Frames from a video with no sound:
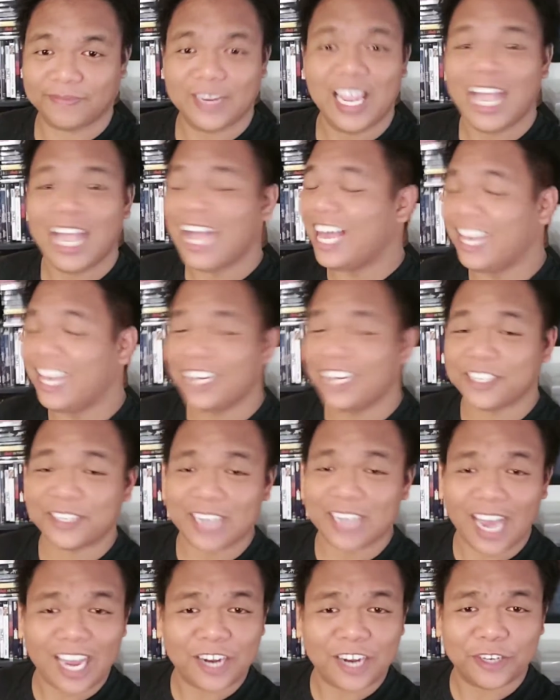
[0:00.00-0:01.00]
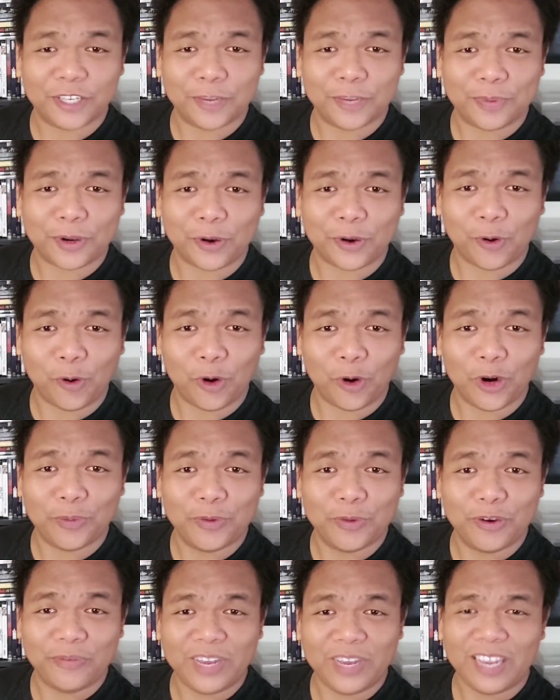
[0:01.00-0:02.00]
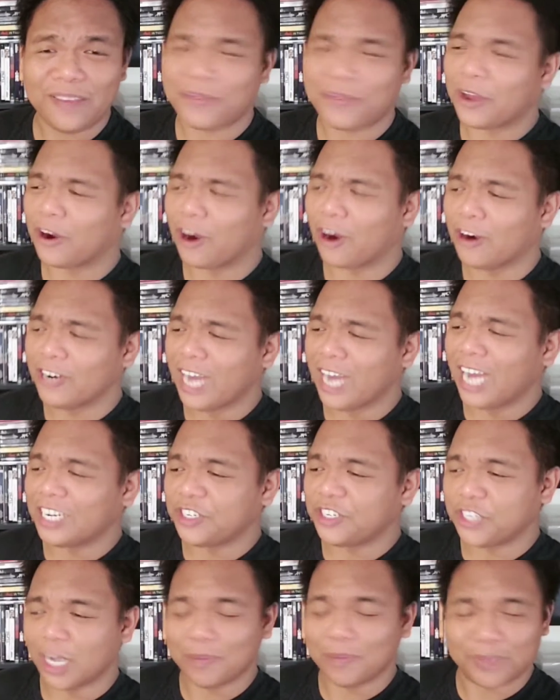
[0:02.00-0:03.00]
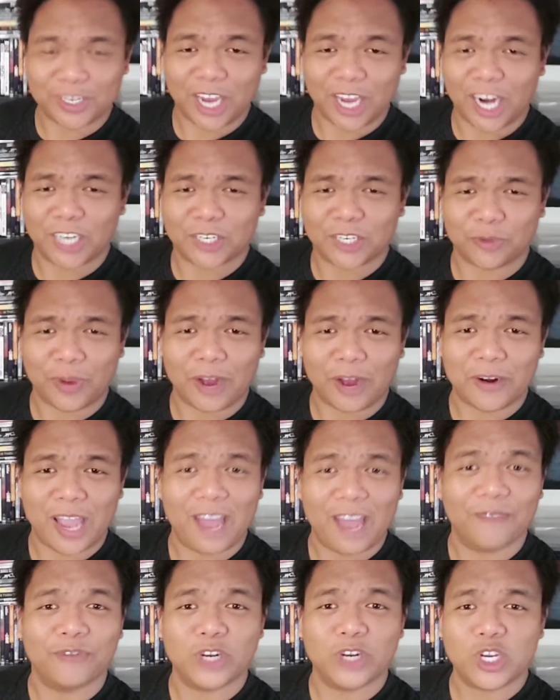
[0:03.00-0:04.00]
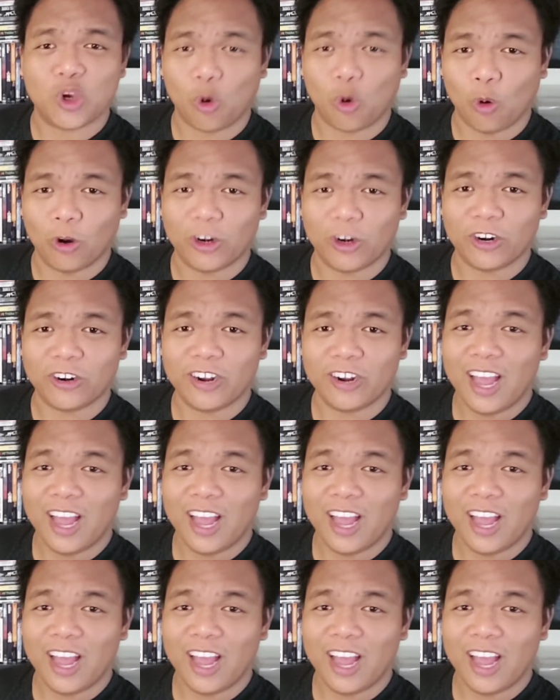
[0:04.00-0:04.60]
It is not your typical horror movie. There are not jump scares around every corner.